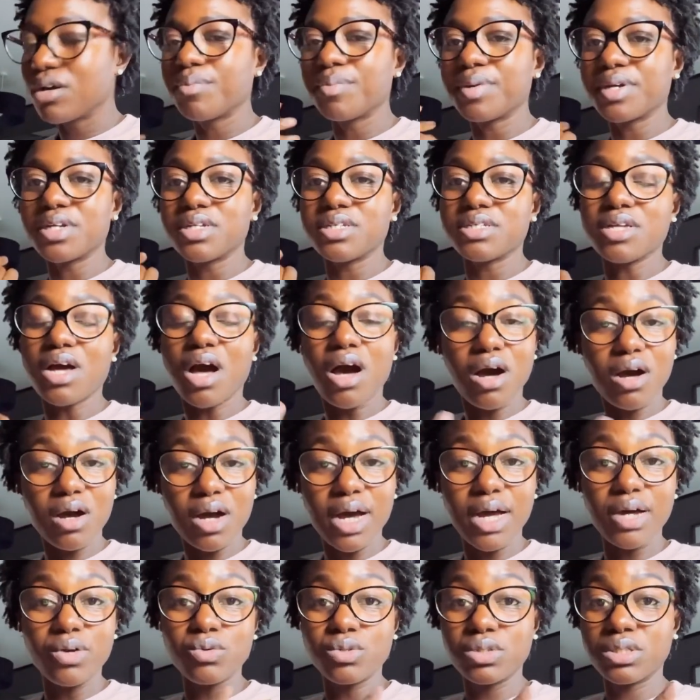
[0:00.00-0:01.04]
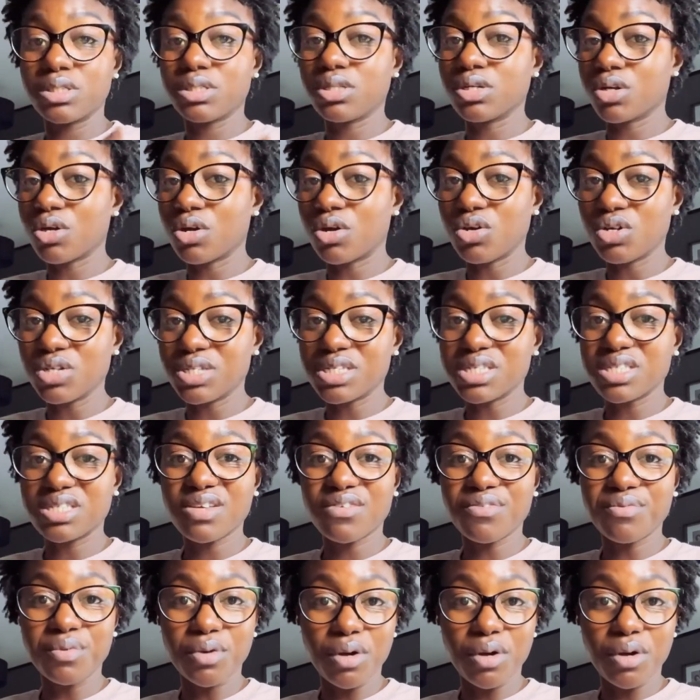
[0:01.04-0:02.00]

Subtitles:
because I ordered the cots and stuff from